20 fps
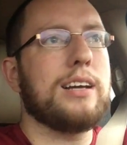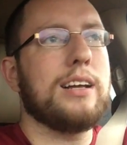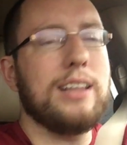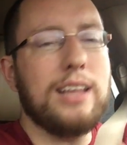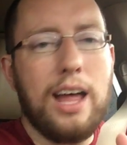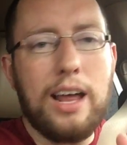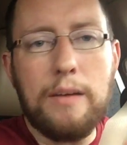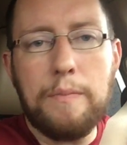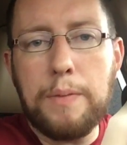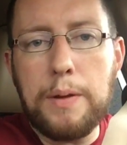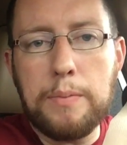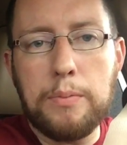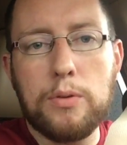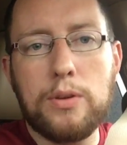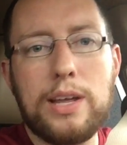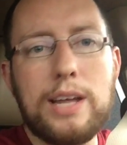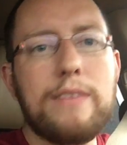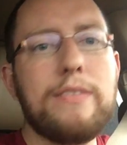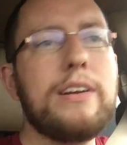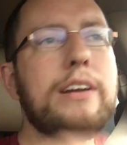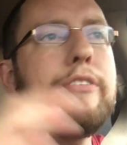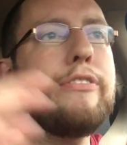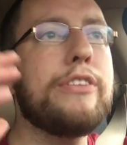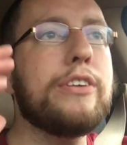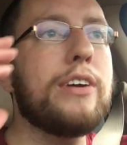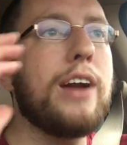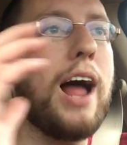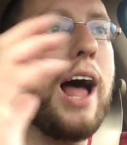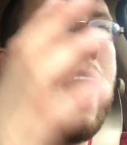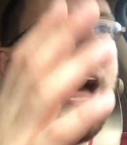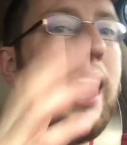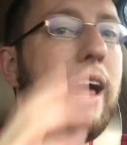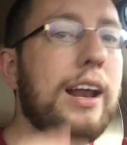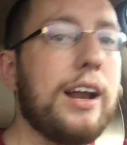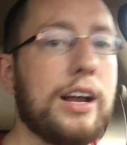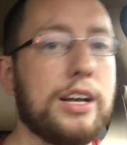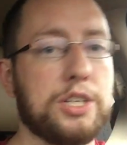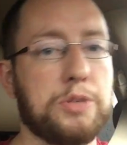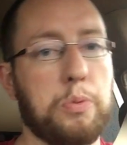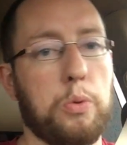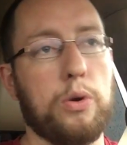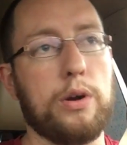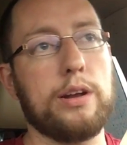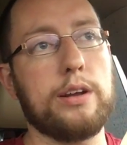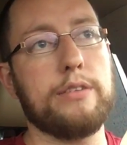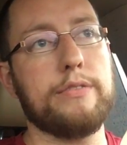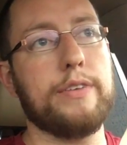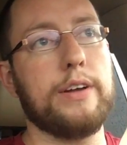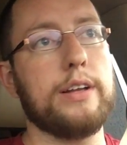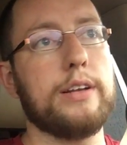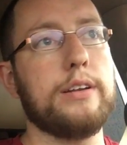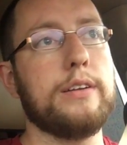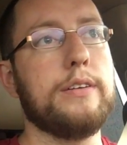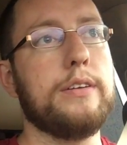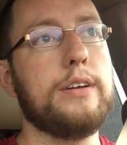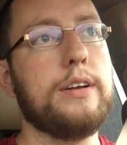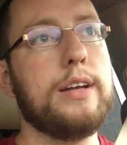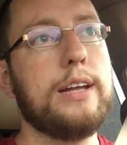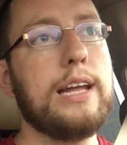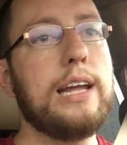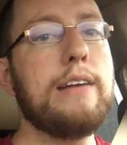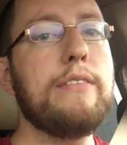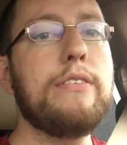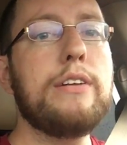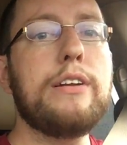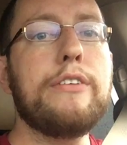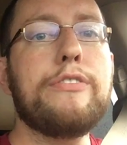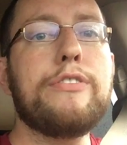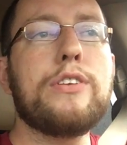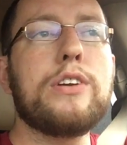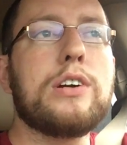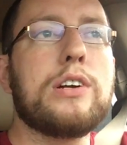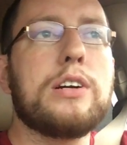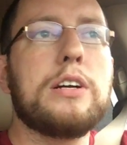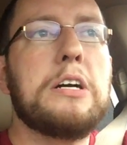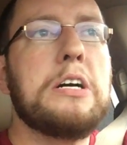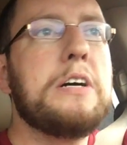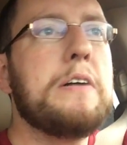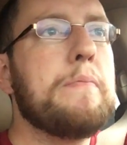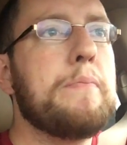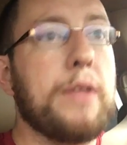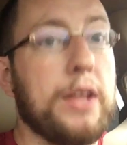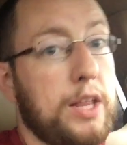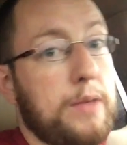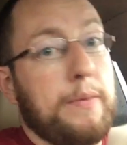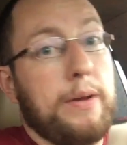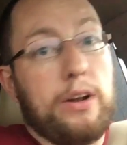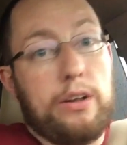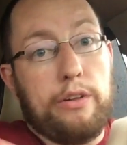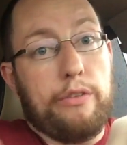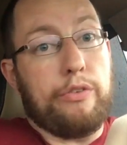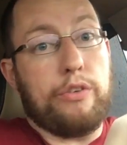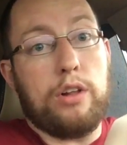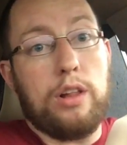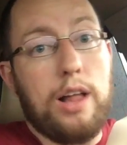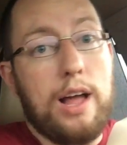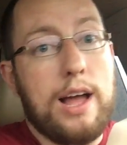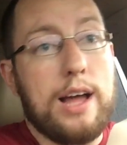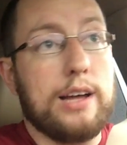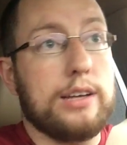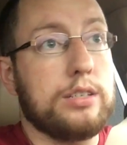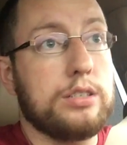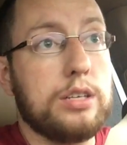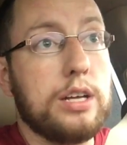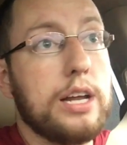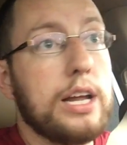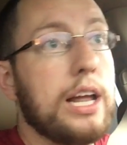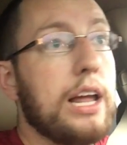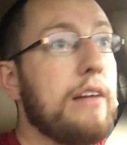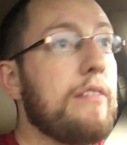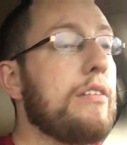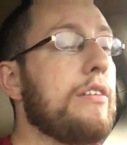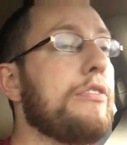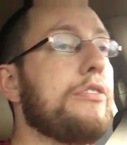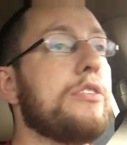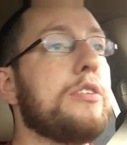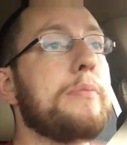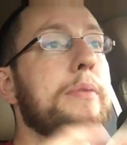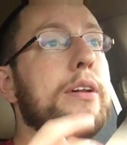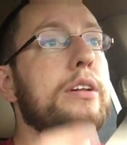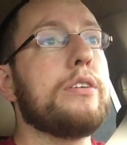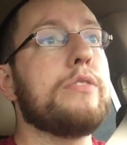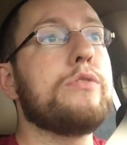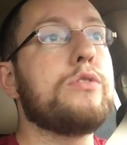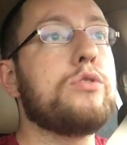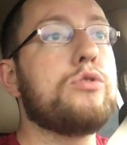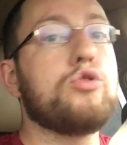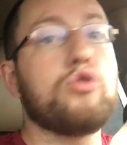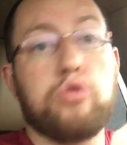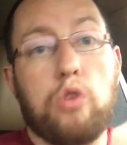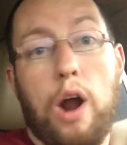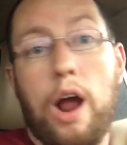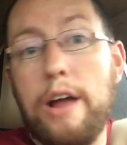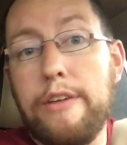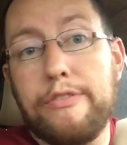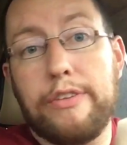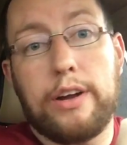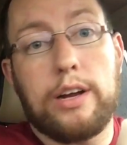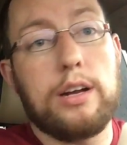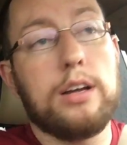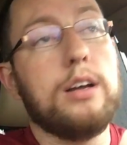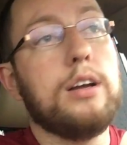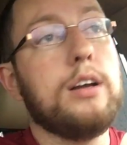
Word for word: A lot of people, even if they're at a sporting event, even if they're in the middle of class, even if they're in the middle of driving,